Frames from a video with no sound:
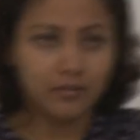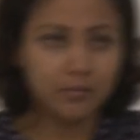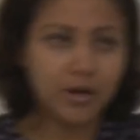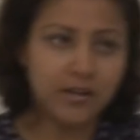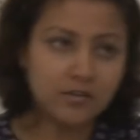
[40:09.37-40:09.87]
The
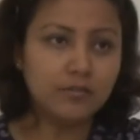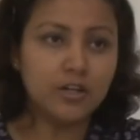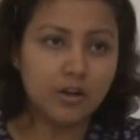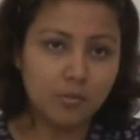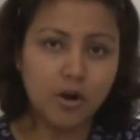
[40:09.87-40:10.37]
price of
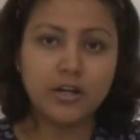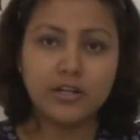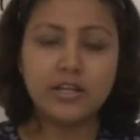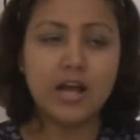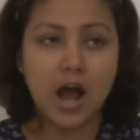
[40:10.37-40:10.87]
the
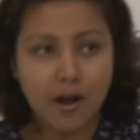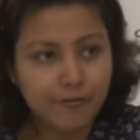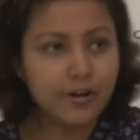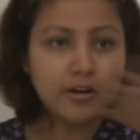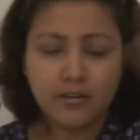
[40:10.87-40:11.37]
commodity
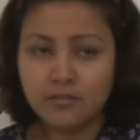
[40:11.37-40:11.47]
after